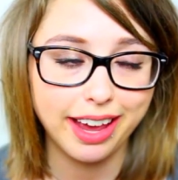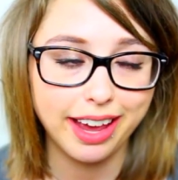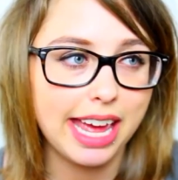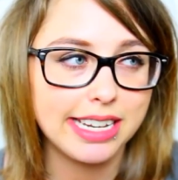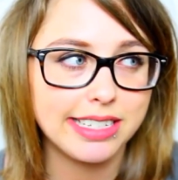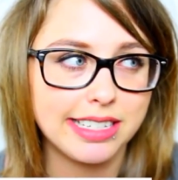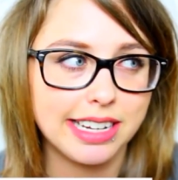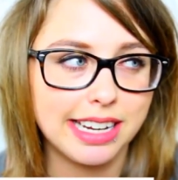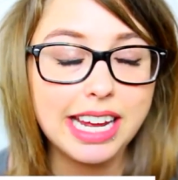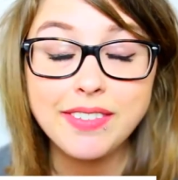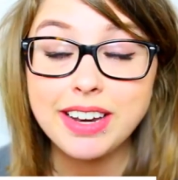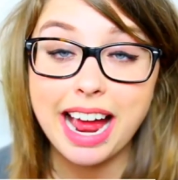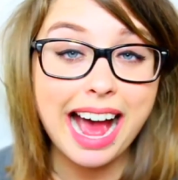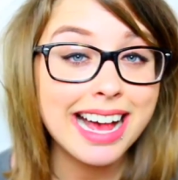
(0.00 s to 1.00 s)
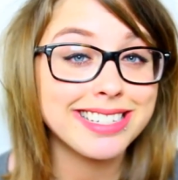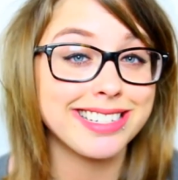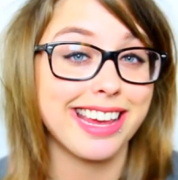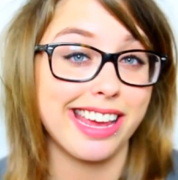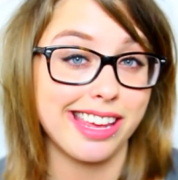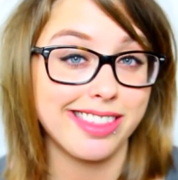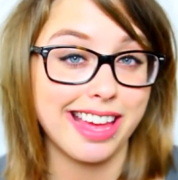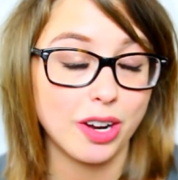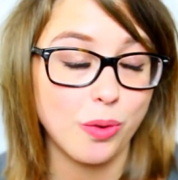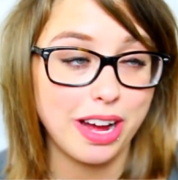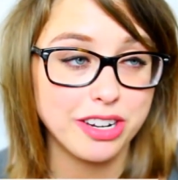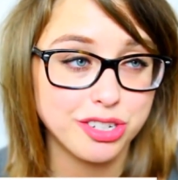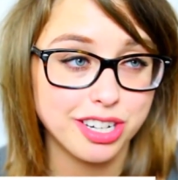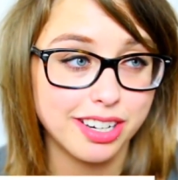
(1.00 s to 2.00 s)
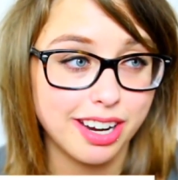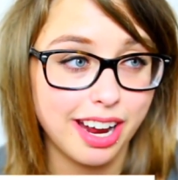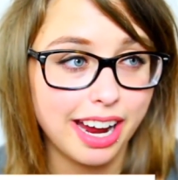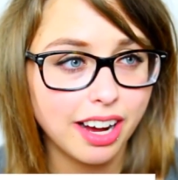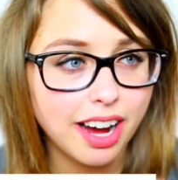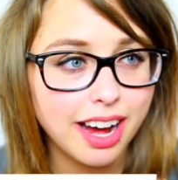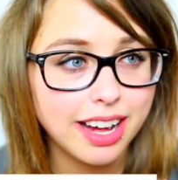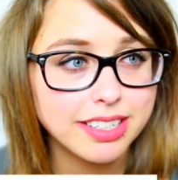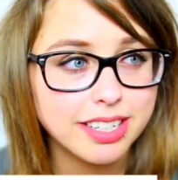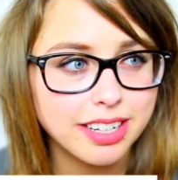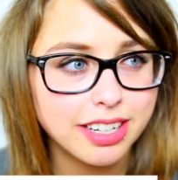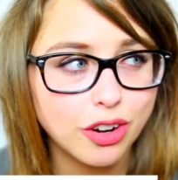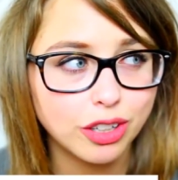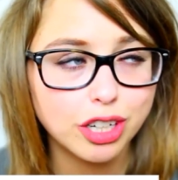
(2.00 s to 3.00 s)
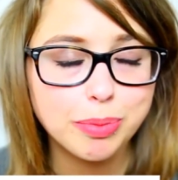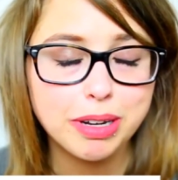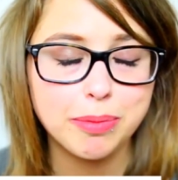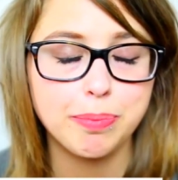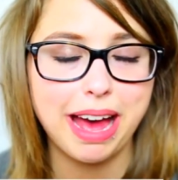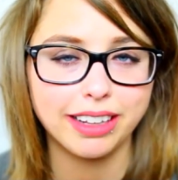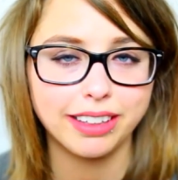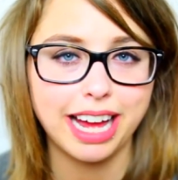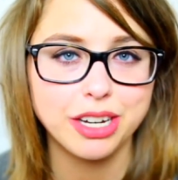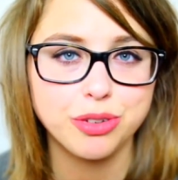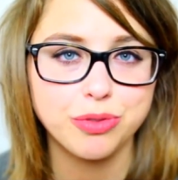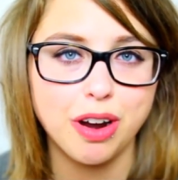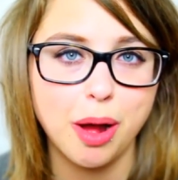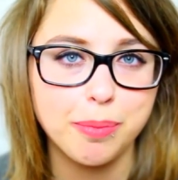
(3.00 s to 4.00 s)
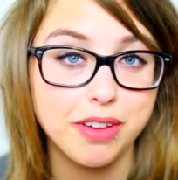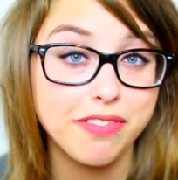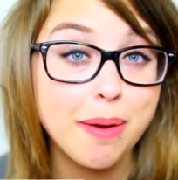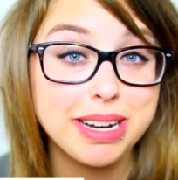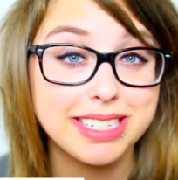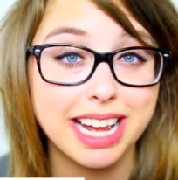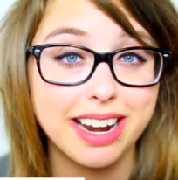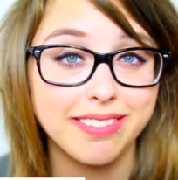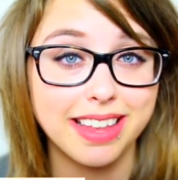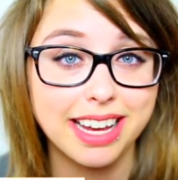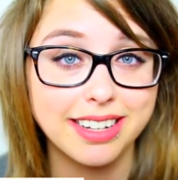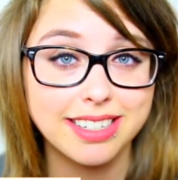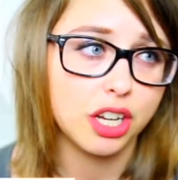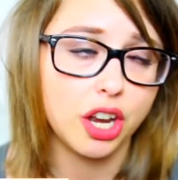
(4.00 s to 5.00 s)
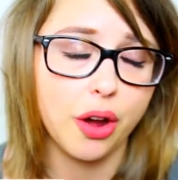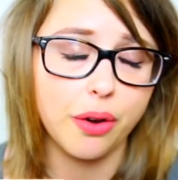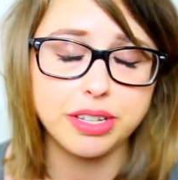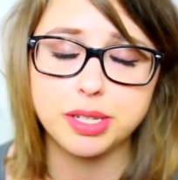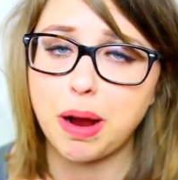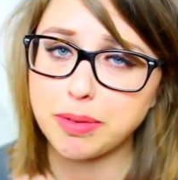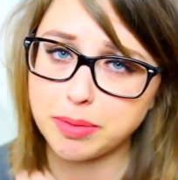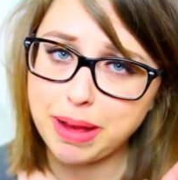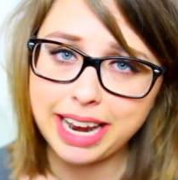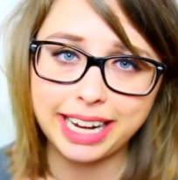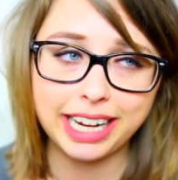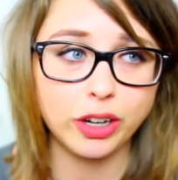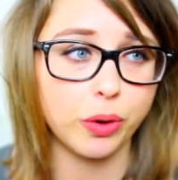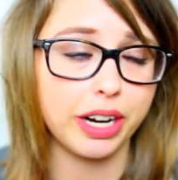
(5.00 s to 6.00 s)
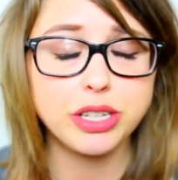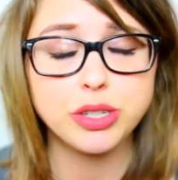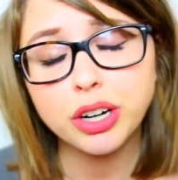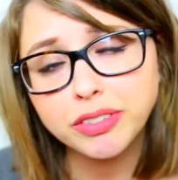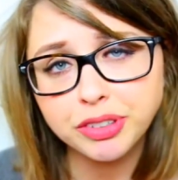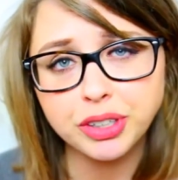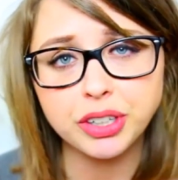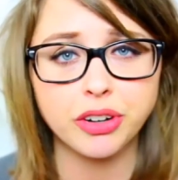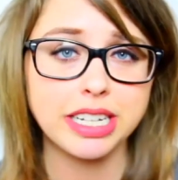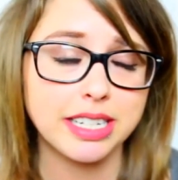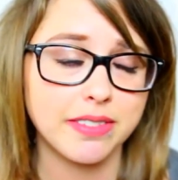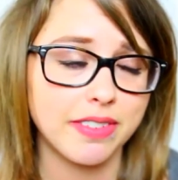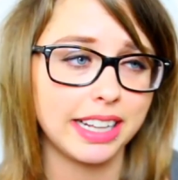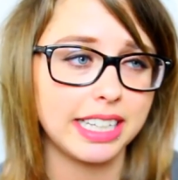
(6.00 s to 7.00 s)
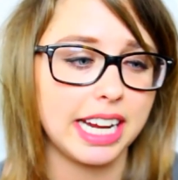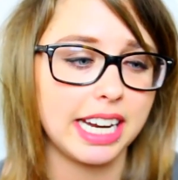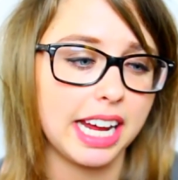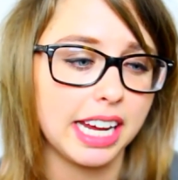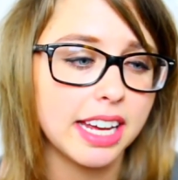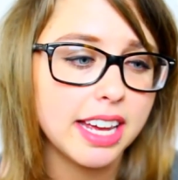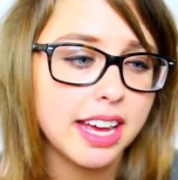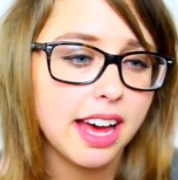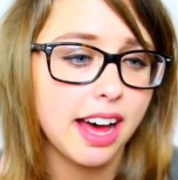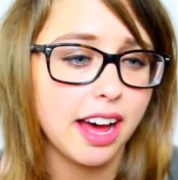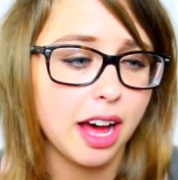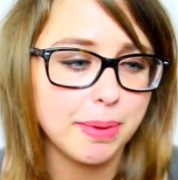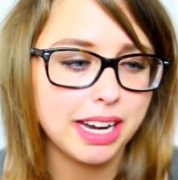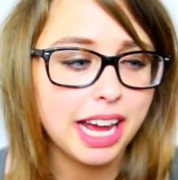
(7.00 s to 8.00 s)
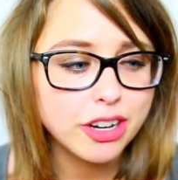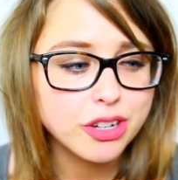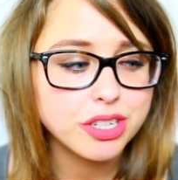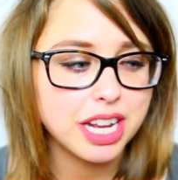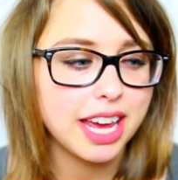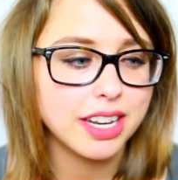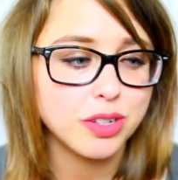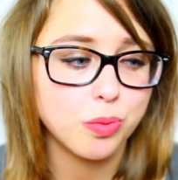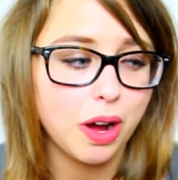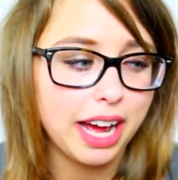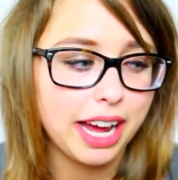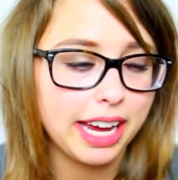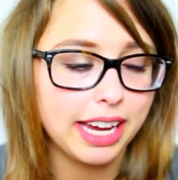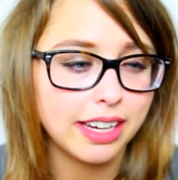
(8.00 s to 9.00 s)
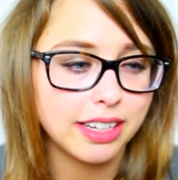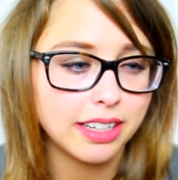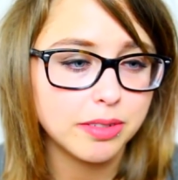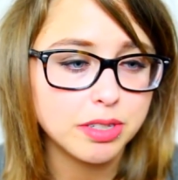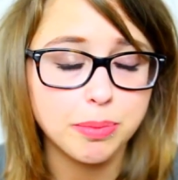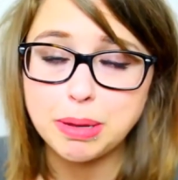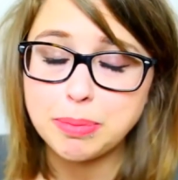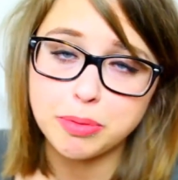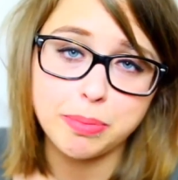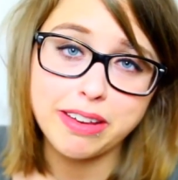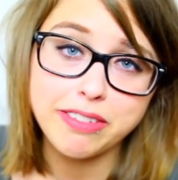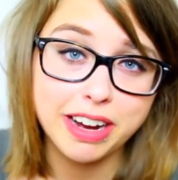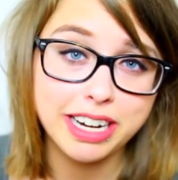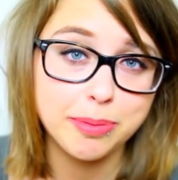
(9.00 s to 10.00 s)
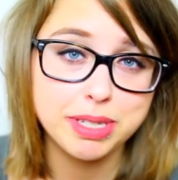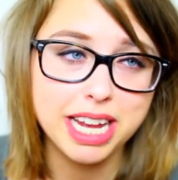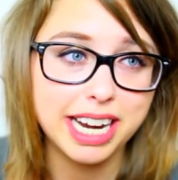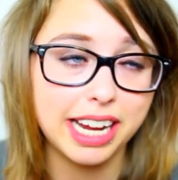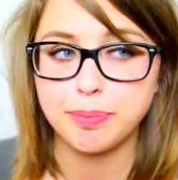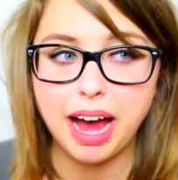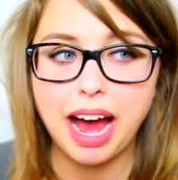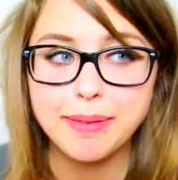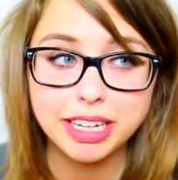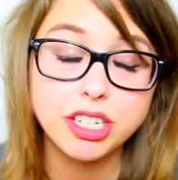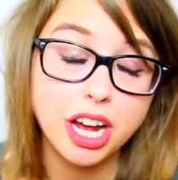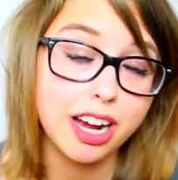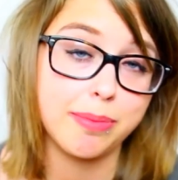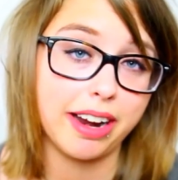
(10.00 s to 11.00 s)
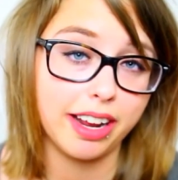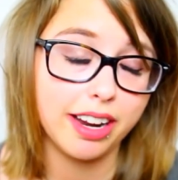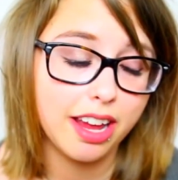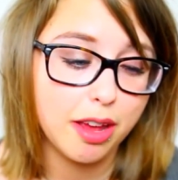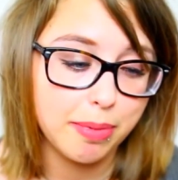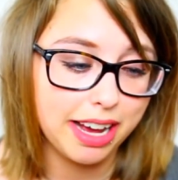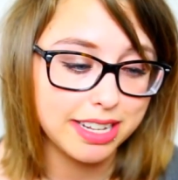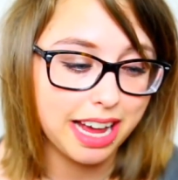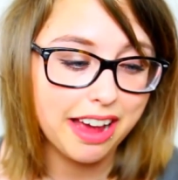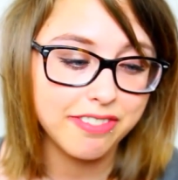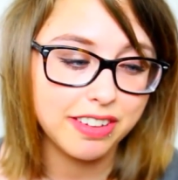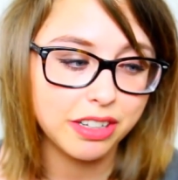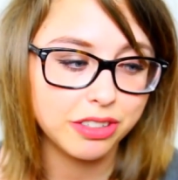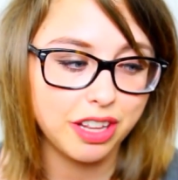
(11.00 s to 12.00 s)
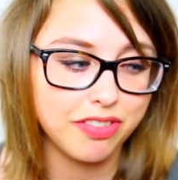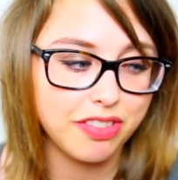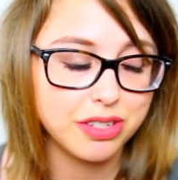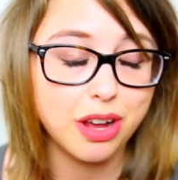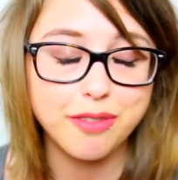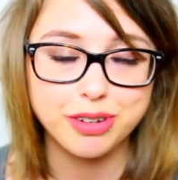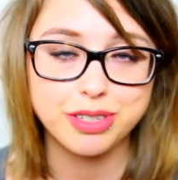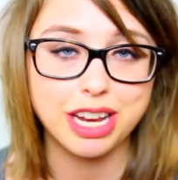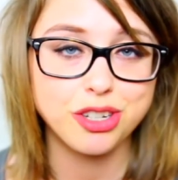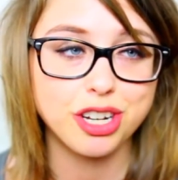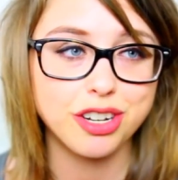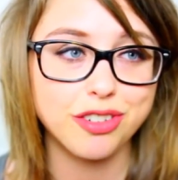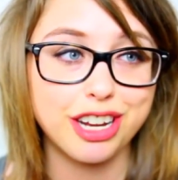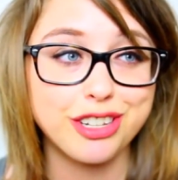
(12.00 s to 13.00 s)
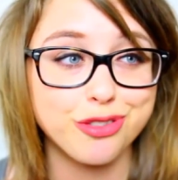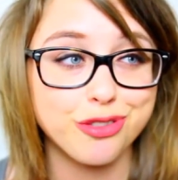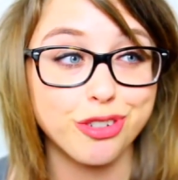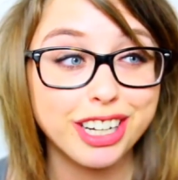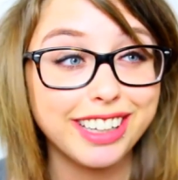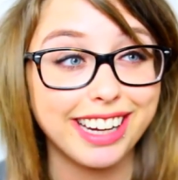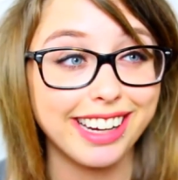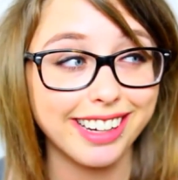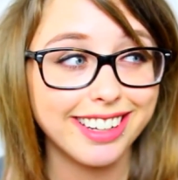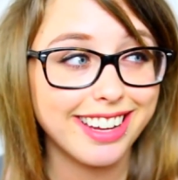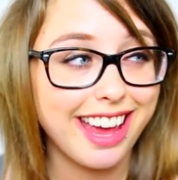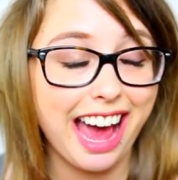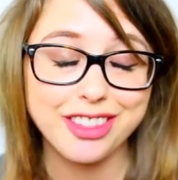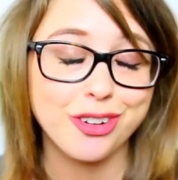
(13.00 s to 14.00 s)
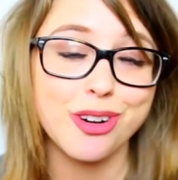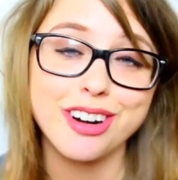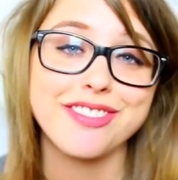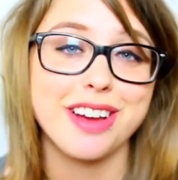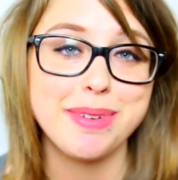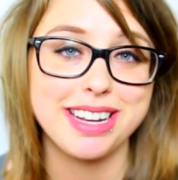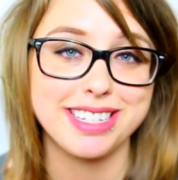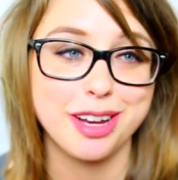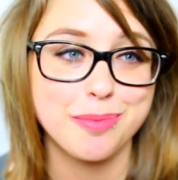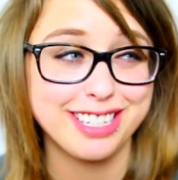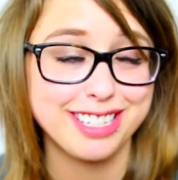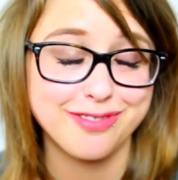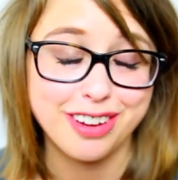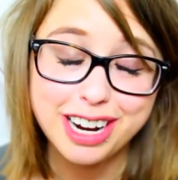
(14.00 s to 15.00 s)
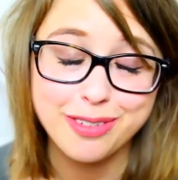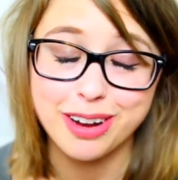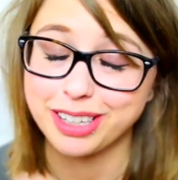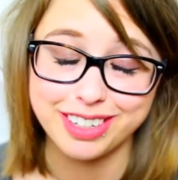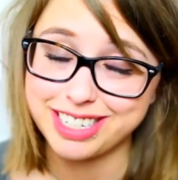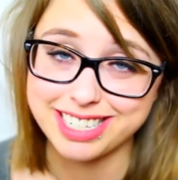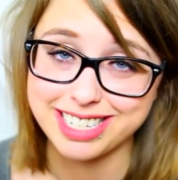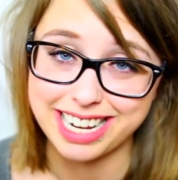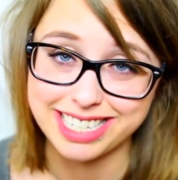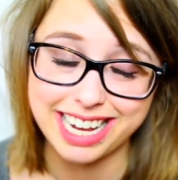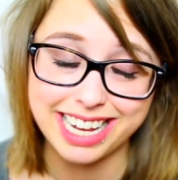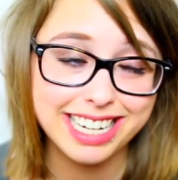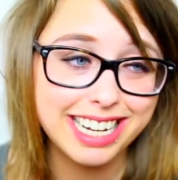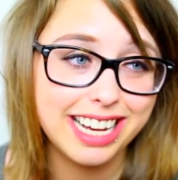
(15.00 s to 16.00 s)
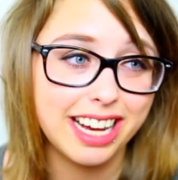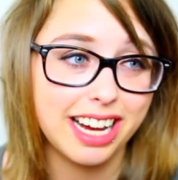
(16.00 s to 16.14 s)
And in even asking that question, I got, a little bit of backlash from the feminist side of things. It's problematic, or it's hurtful, or it's invalidating, and I understand why some people might find it upsetting. But I'm going to talk about it, because I feel that this conversation is really at the core of feminism. It's very relevant to sex ed.